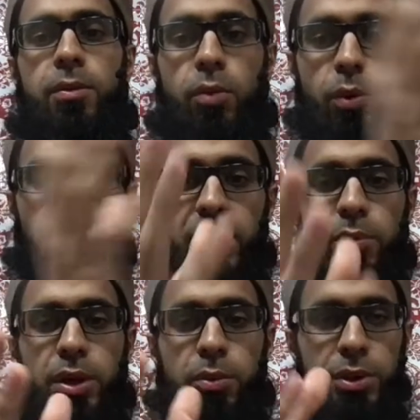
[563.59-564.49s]
What
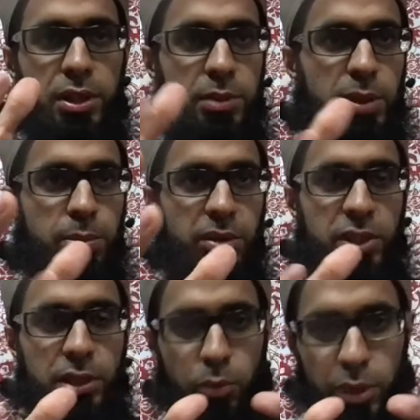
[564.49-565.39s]
were these people of
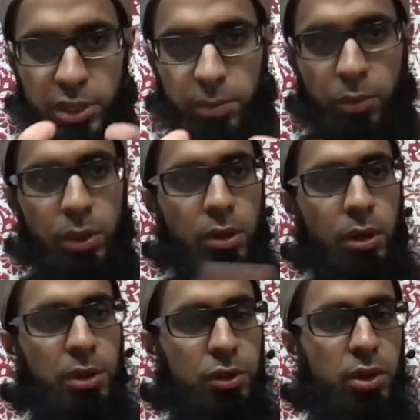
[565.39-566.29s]
Jahannam? What does it mean when they're
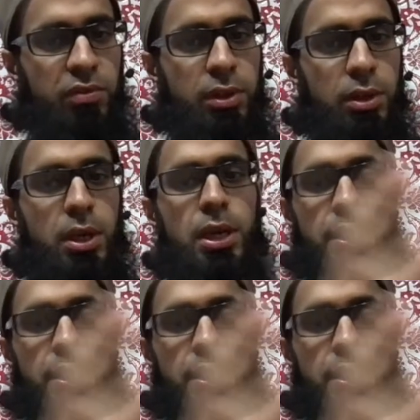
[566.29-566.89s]
going to be driven?